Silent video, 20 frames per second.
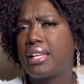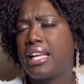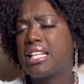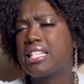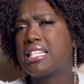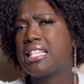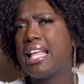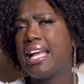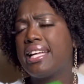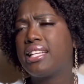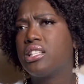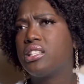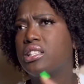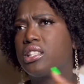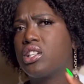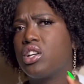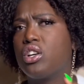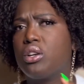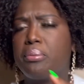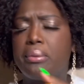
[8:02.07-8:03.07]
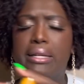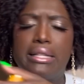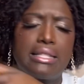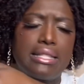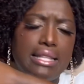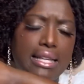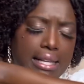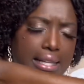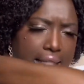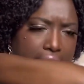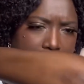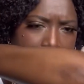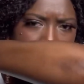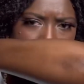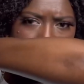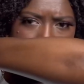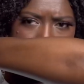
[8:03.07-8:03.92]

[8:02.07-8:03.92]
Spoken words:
It's light on the gourmand side.